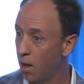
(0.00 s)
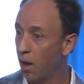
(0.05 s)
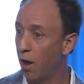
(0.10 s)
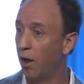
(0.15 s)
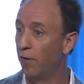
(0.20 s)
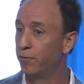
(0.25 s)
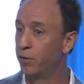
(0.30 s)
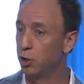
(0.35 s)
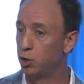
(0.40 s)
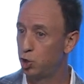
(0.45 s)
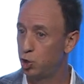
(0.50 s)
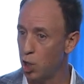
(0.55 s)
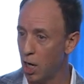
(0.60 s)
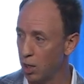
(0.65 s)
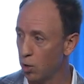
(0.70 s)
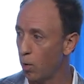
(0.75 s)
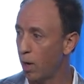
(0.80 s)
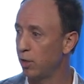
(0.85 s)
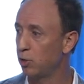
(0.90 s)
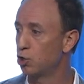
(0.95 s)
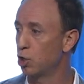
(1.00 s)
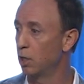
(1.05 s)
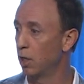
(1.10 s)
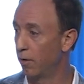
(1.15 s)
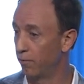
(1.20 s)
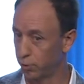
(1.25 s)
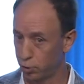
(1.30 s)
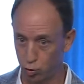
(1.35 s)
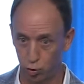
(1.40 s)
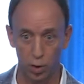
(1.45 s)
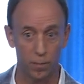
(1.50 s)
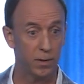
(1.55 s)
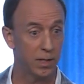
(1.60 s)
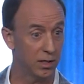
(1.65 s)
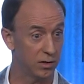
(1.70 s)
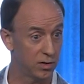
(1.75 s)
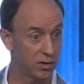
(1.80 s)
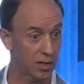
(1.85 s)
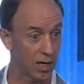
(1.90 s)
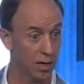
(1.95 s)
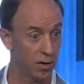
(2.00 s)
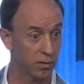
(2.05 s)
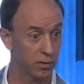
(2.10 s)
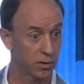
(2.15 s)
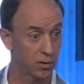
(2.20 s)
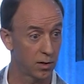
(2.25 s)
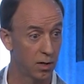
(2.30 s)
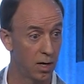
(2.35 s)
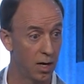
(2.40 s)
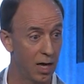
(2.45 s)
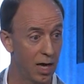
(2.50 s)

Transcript: of the generation of attributed sales.